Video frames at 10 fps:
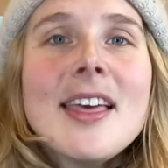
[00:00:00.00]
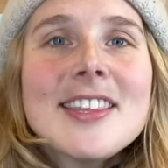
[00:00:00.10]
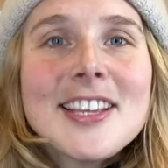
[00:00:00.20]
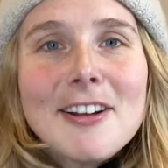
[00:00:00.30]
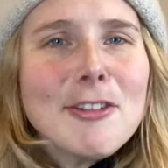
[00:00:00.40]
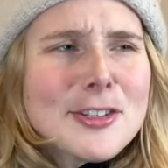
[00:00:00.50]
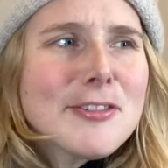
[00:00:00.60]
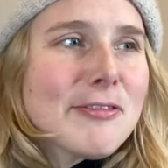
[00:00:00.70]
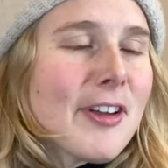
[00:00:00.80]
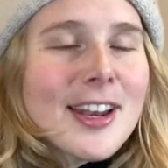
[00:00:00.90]
There's kind of lots
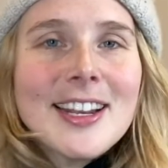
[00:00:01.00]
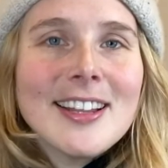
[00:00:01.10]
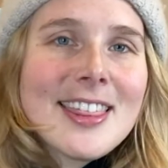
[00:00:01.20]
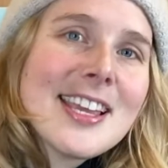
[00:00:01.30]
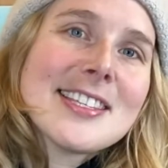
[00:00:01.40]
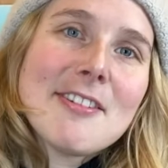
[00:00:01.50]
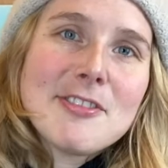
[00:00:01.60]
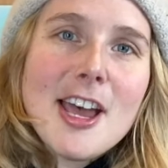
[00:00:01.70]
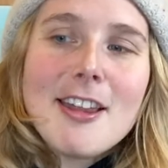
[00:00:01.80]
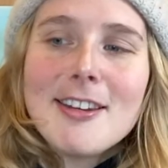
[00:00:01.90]
of fun little things I've
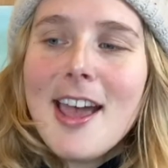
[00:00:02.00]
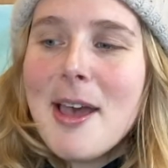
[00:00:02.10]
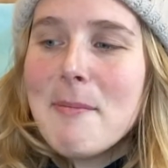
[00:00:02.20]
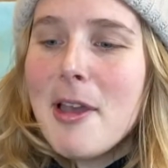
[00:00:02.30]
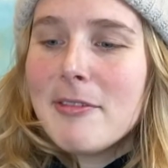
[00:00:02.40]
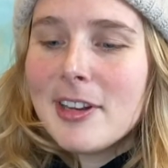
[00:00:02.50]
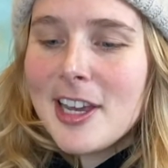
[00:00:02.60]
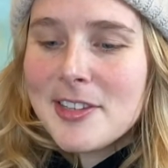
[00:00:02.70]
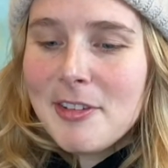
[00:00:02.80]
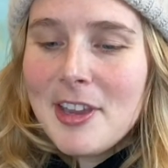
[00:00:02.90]
done over the
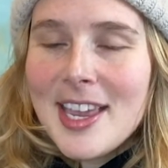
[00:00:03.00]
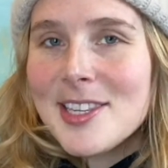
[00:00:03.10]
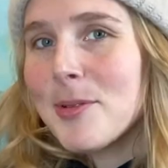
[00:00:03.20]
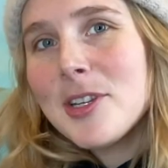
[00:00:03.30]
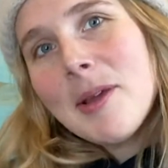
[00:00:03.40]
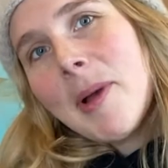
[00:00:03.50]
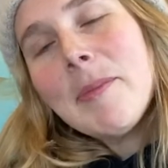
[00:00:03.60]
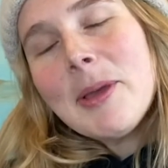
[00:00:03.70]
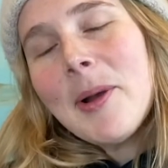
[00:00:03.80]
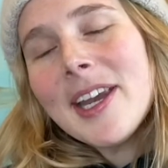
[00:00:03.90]
last few years, which it
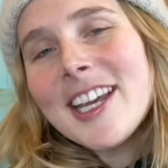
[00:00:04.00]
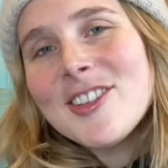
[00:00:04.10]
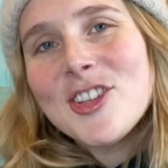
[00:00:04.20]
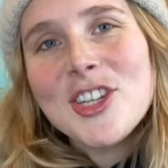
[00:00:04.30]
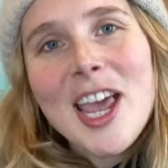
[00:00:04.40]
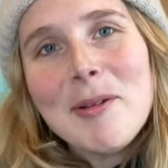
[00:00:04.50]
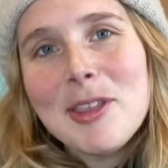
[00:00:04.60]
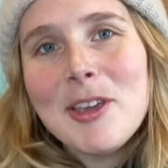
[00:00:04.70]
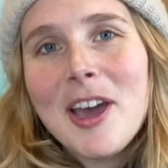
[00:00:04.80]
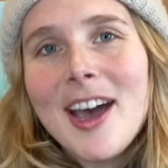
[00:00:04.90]
might be quite nice to share with
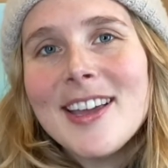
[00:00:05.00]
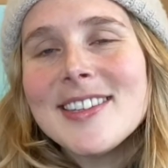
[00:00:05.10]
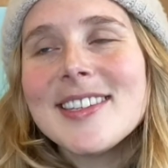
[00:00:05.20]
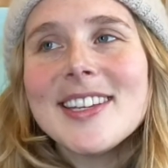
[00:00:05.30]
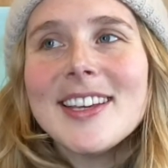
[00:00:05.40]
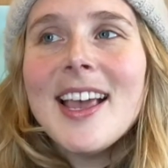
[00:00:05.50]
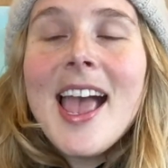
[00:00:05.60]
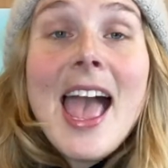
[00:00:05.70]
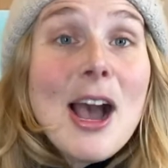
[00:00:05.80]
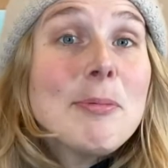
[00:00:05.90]
you guys to
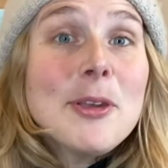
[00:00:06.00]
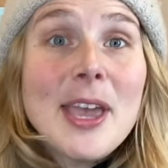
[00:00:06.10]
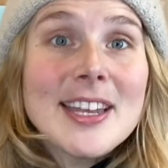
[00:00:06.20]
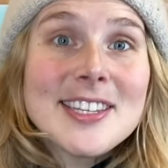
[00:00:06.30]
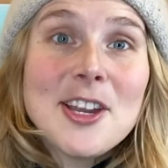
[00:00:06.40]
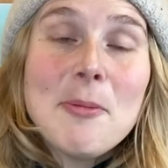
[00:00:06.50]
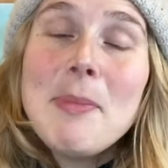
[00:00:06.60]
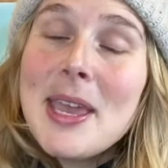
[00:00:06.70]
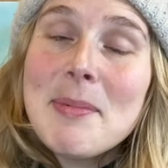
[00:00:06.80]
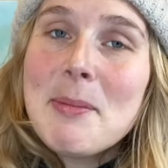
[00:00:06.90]
help you get to know
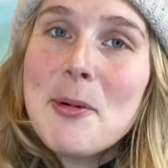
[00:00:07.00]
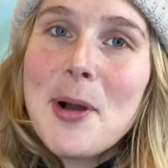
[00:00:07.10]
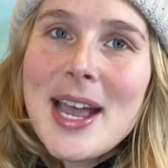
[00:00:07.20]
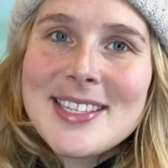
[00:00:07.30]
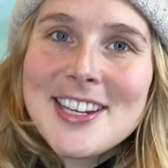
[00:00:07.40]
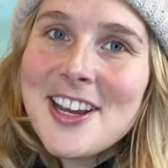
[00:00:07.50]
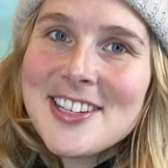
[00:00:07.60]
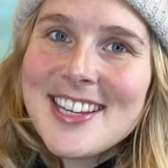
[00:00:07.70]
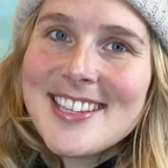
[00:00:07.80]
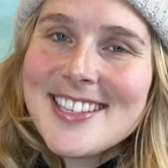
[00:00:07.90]
me a bit more as an
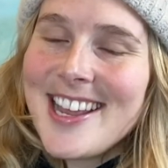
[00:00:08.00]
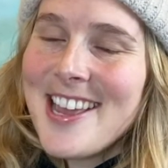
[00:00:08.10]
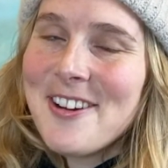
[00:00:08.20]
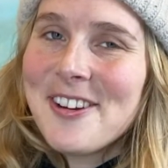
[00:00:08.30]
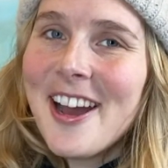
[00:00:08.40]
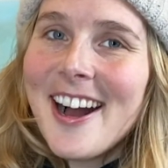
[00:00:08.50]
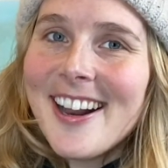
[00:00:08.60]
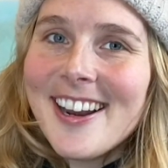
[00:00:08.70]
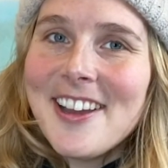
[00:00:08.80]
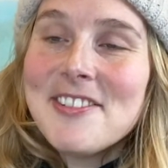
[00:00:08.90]
artist here on
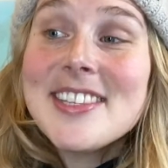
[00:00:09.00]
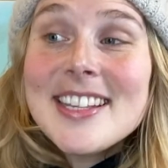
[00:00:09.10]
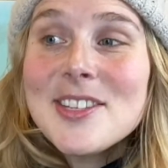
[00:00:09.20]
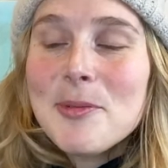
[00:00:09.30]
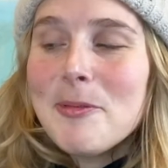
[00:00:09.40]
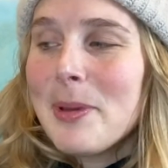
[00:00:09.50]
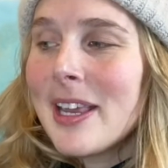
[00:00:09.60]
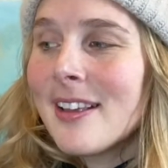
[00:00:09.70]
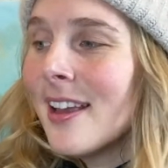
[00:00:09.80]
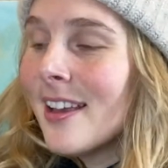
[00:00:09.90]
Art Life. Since we've
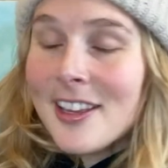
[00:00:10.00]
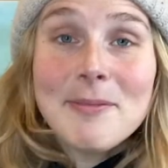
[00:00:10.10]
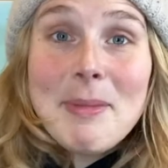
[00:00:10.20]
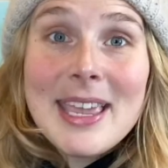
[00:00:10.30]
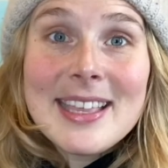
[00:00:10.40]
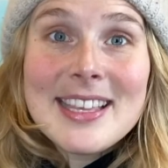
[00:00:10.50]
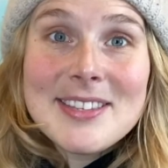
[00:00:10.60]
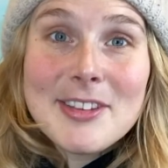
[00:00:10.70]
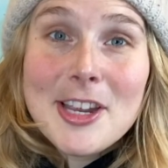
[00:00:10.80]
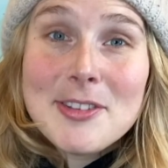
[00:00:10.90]
been making
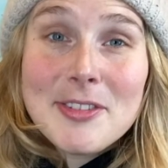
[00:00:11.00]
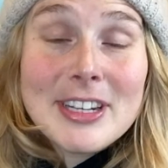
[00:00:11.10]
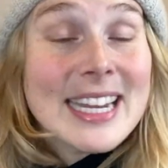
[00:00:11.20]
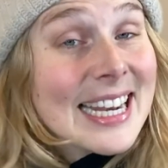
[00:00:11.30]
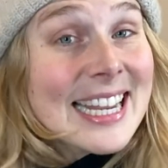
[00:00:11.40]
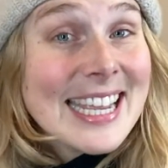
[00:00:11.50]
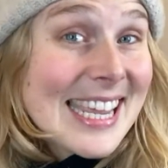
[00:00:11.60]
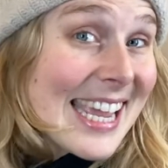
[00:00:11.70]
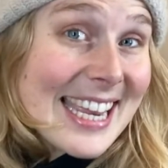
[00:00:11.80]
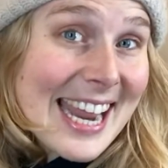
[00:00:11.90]
these videos for nearly a
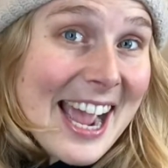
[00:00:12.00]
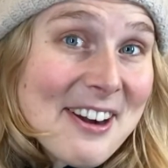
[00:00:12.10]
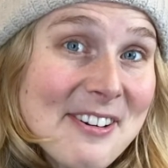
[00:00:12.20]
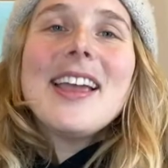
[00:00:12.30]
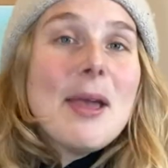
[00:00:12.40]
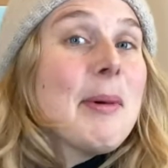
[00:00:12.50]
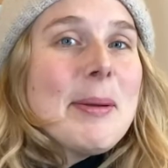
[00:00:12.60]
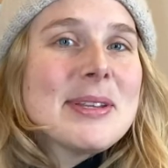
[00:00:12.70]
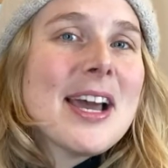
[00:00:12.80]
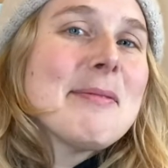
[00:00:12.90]
year now, it might
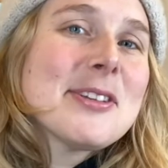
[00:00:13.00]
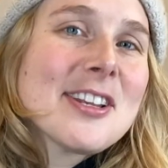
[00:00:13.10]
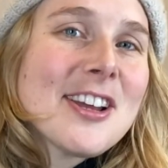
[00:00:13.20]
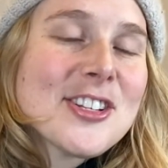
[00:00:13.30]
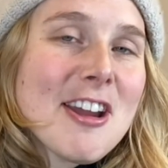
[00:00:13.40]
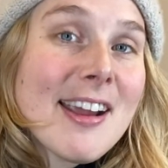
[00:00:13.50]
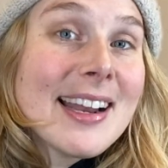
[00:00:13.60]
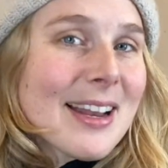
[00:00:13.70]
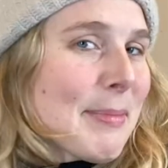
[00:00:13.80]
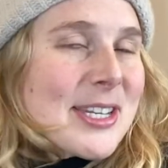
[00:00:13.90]
be time to start sharing a
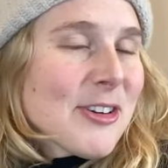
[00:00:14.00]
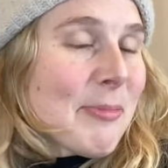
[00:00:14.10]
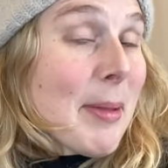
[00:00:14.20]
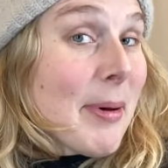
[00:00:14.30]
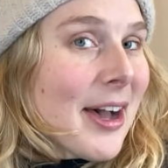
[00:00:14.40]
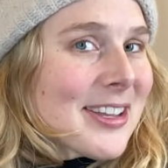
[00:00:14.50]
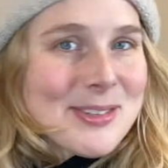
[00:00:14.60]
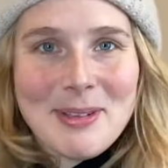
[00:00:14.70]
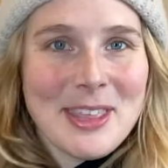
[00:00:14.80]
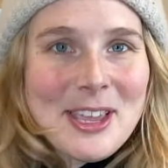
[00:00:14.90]
little bit of my
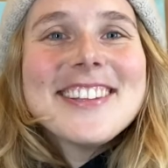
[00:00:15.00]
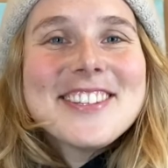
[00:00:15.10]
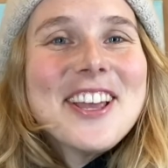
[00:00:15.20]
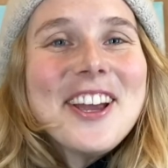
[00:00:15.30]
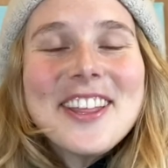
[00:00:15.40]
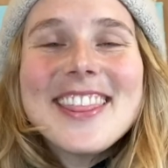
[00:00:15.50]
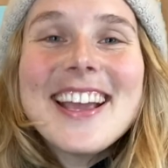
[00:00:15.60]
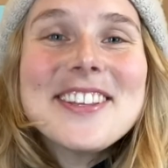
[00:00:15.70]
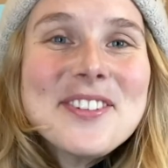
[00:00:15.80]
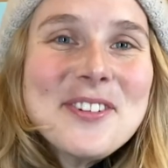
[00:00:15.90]
past with you. So
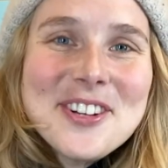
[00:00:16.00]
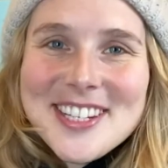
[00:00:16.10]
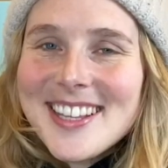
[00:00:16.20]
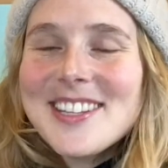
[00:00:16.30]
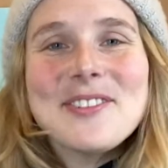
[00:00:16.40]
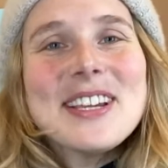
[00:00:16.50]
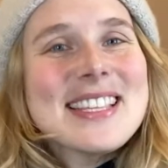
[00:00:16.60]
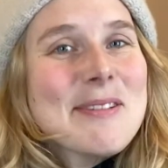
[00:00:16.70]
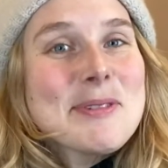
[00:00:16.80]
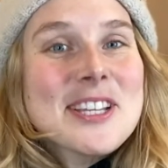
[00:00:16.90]
thanks for watching this week's
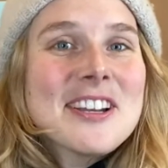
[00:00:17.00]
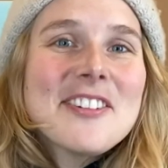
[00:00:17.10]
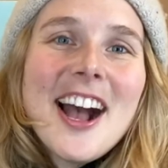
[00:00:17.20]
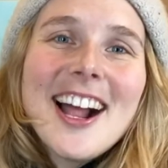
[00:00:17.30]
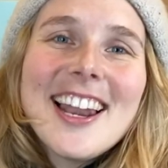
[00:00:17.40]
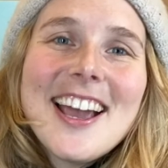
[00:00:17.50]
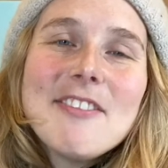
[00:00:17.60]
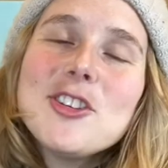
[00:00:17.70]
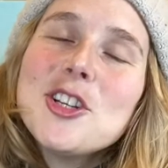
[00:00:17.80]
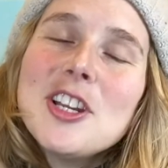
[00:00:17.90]
episode of Art Life.
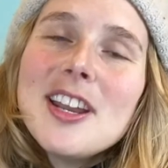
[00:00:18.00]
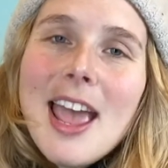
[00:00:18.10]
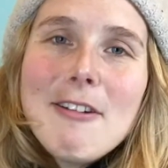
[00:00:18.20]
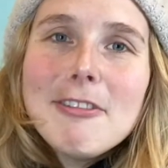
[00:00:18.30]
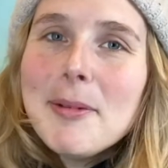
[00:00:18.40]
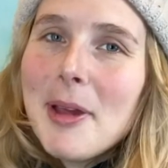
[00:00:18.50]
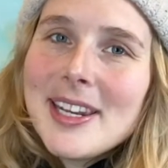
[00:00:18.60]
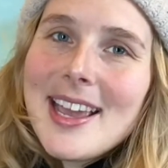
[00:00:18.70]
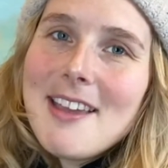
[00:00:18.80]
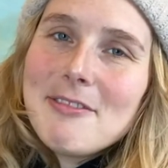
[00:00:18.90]
Tune in every
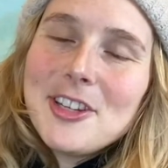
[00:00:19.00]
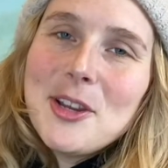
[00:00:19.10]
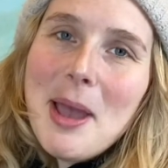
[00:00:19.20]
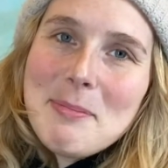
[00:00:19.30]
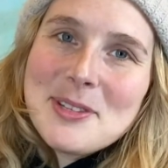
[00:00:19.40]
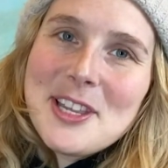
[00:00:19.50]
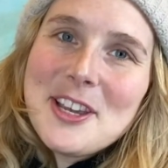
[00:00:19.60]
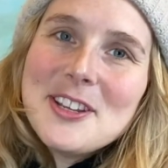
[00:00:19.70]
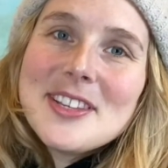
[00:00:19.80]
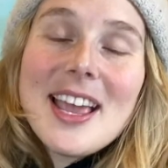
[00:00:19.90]
Monday for new
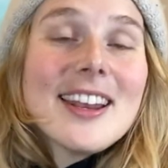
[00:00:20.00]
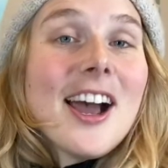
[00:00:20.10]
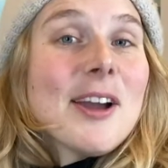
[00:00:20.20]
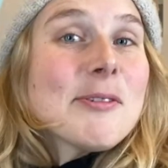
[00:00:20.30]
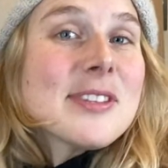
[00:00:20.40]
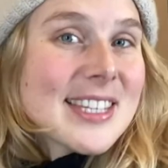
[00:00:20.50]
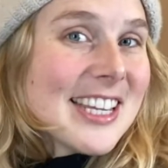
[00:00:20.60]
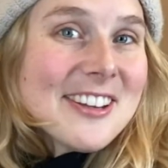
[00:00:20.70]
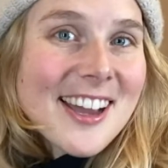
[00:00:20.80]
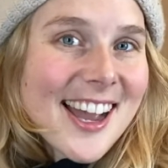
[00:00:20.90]
episodes, and I will see
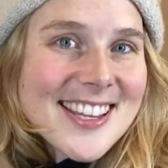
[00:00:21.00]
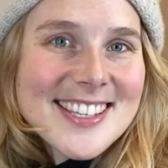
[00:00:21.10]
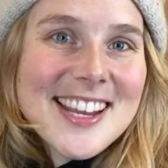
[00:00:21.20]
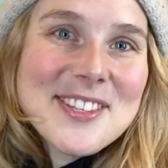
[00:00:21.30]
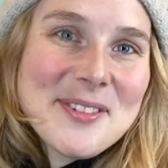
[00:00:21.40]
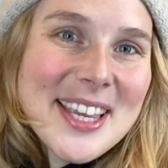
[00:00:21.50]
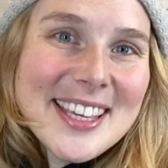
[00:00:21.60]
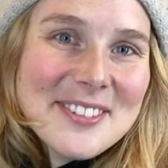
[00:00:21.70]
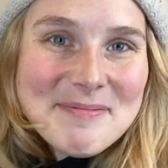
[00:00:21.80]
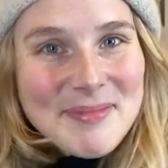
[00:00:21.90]
you guys next
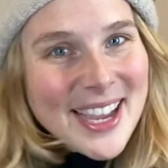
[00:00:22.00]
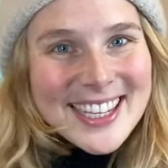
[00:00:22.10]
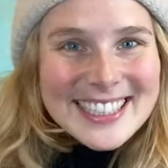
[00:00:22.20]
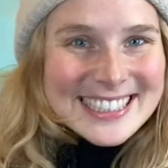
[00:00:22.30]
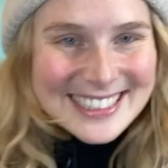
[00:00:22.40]
week. Bye.